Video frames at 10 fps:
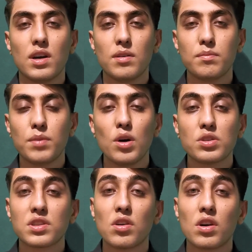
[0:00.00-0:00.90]

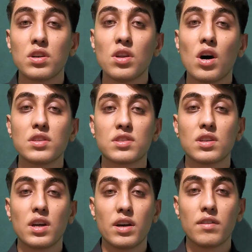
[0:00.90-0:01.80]
books that are not
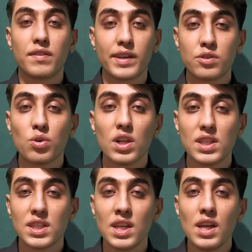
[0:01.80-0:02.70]
of
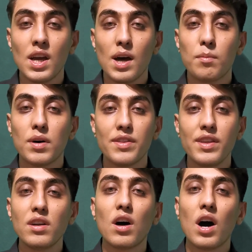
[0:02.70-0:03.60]
equality, but
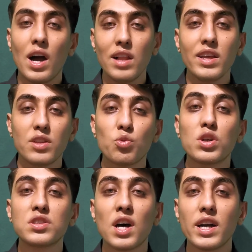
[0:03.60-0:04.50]
they're highly
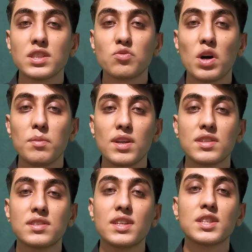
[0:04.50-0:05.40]
advertised. Why?
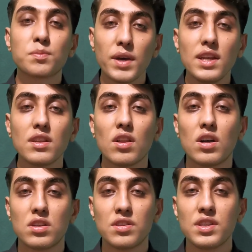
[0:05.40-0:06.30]
Because they spend a
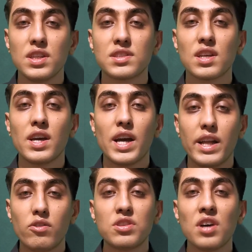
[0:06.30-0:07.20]
lot on these
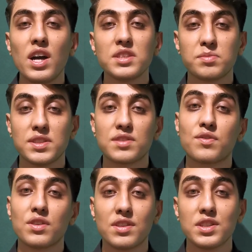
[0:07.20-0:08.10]
advertisements
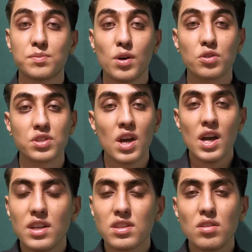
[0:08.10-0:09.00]
for these books.
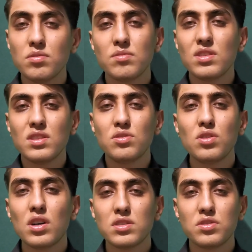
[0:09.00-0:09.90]
So do
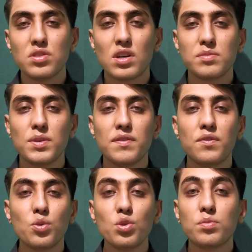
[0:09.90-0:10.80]
not be
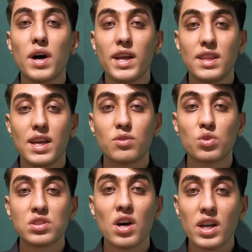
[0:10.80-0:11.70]
fooled by the
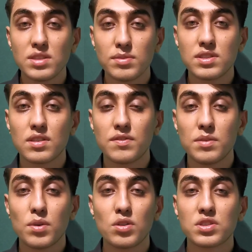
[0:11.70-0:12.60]
advertisements of
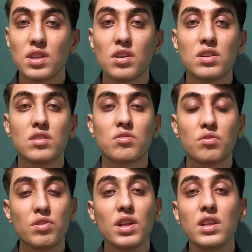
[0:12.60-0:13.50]
the books. They are
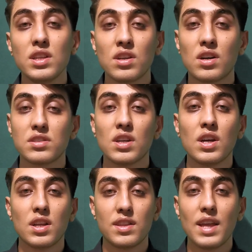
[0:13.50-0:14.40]
really not
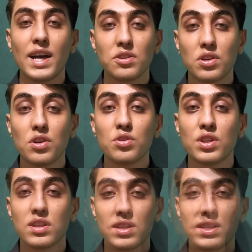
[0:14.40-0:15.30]
that
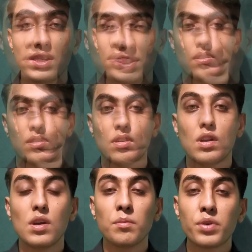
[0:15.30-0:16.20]
good that they
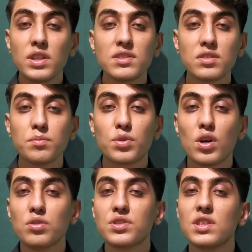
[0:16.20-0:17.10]
sound. Princeton
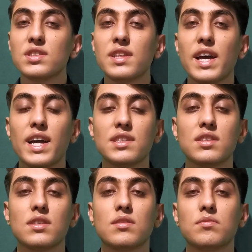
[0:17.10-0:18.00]
Prose is that